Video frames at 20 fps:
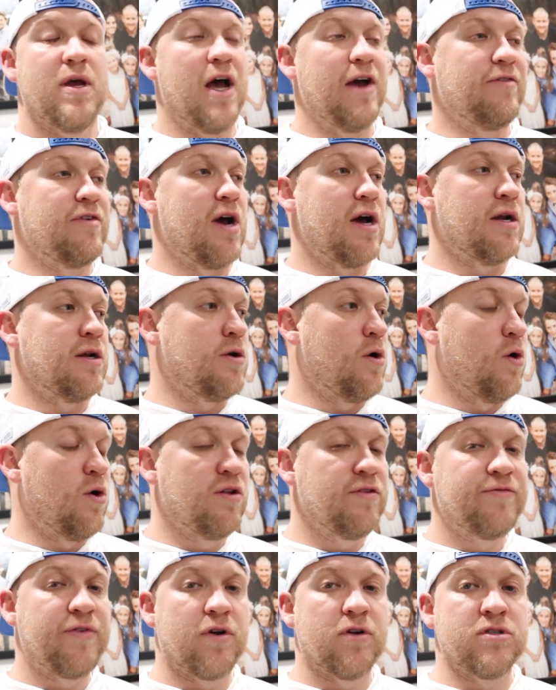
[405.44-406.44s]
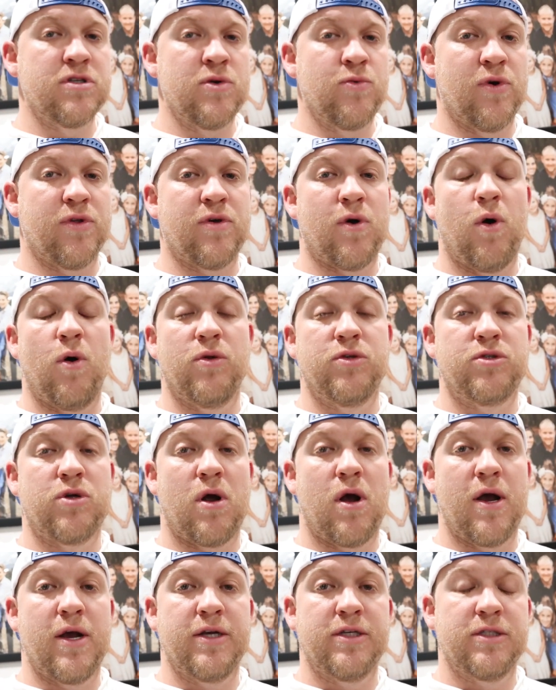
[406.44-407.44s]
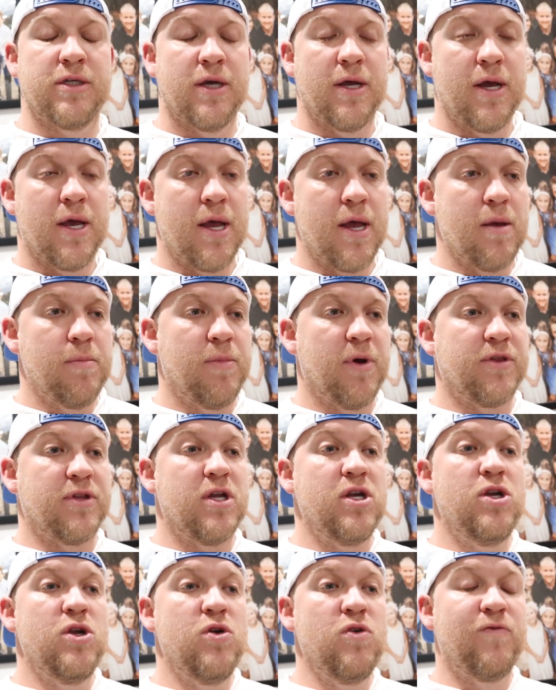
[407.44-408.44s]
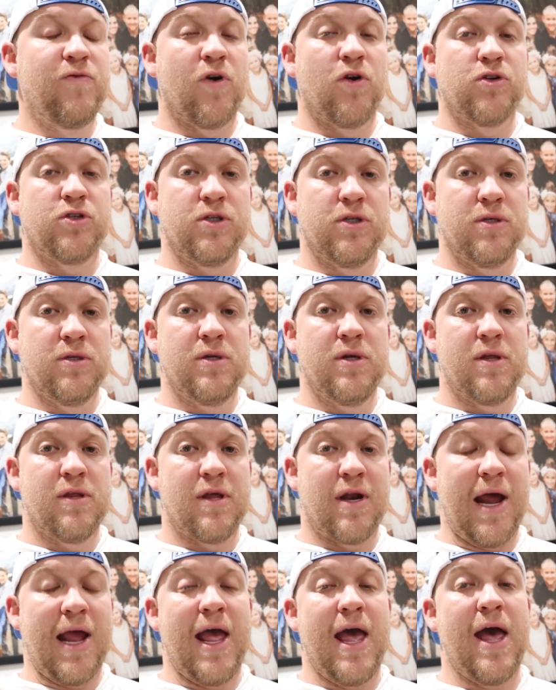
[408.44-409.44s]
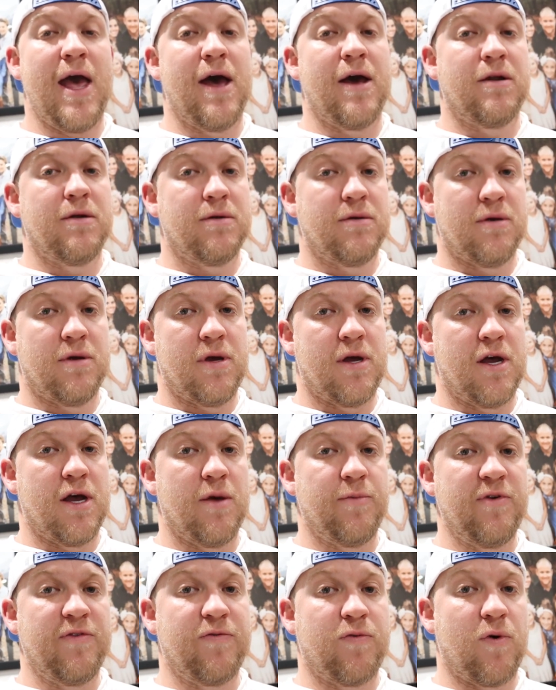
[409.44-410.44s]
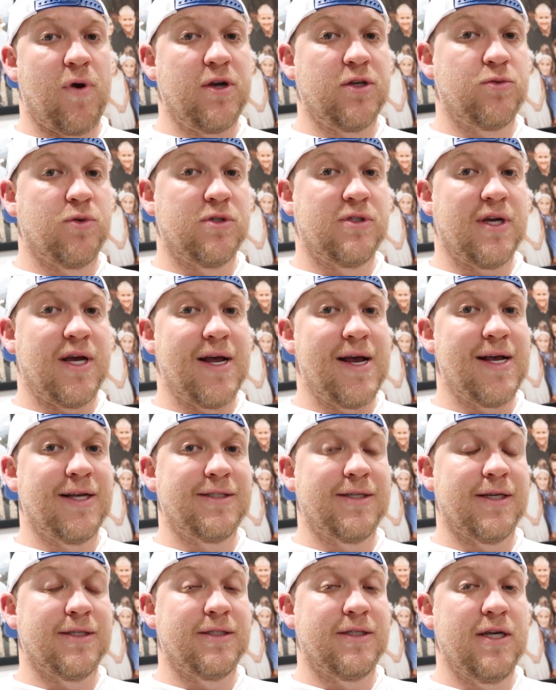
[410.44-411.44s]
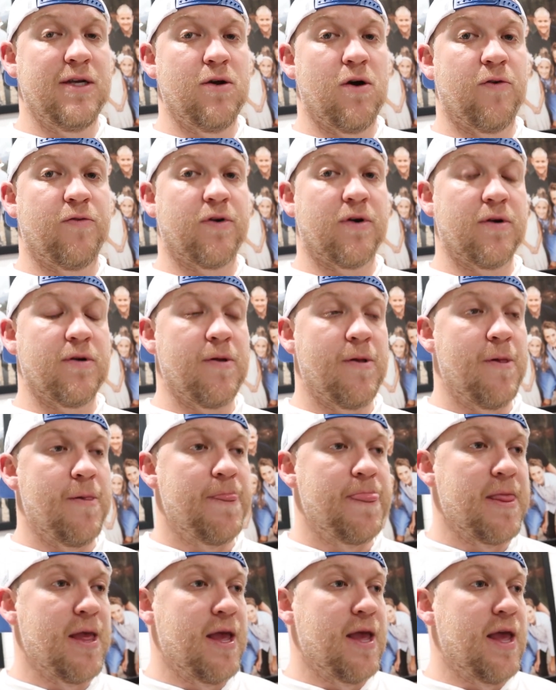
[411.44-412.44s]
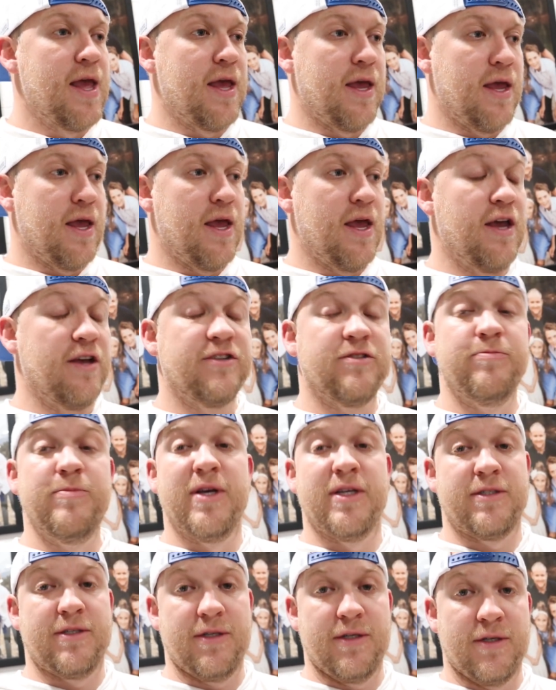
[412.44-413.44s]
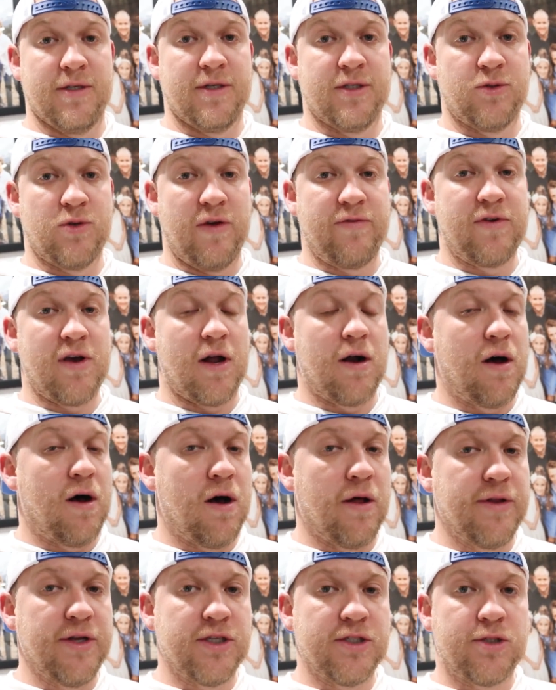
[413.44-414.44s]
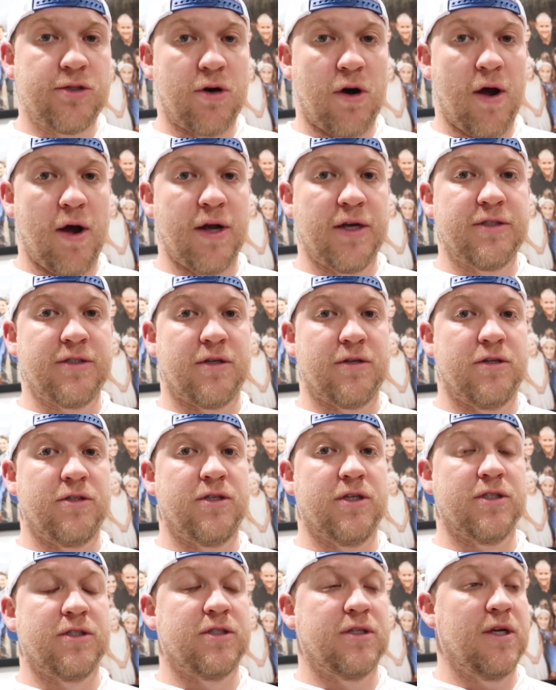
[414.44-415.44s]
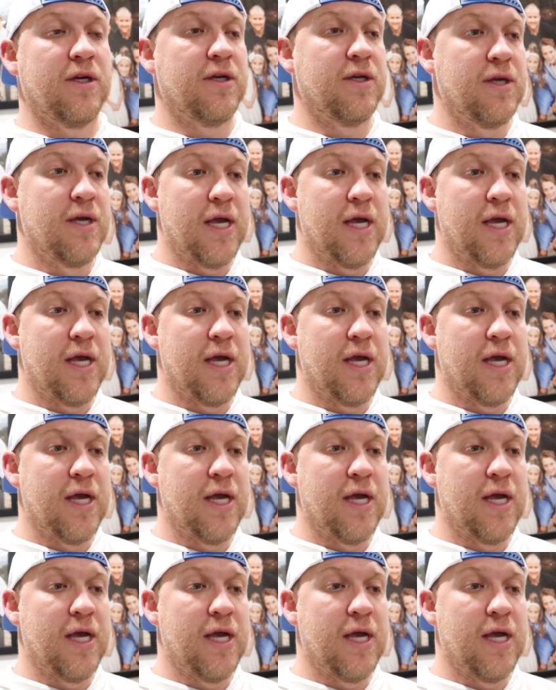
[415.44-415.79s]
I've got an old version with old drawings, but the new version that I had uh, before I switched that SSD over is missing. So I've got all these drawings that are just